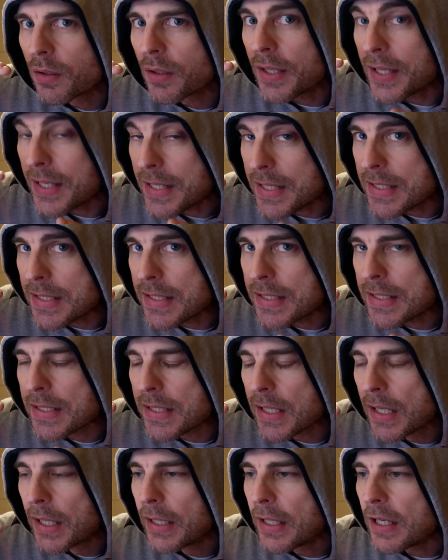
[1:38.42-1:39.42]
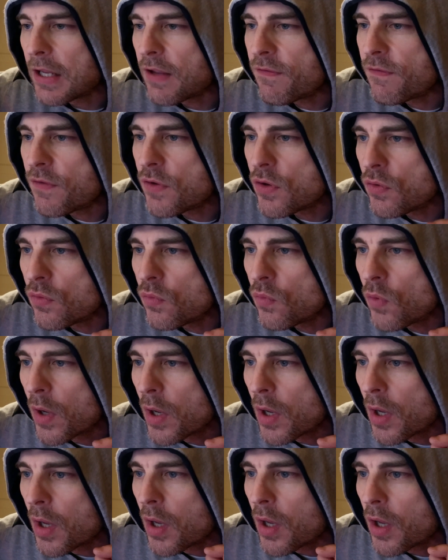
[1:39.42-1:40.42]
is if you
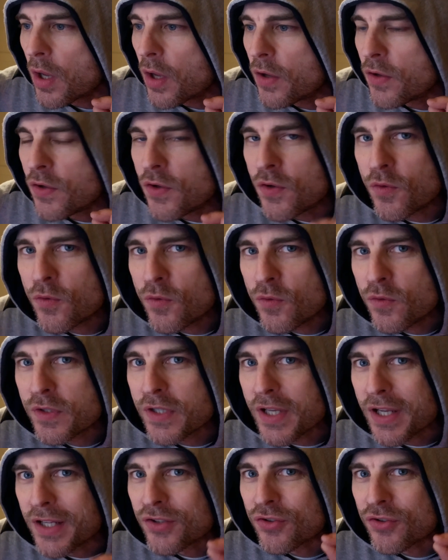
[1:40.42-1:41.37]
use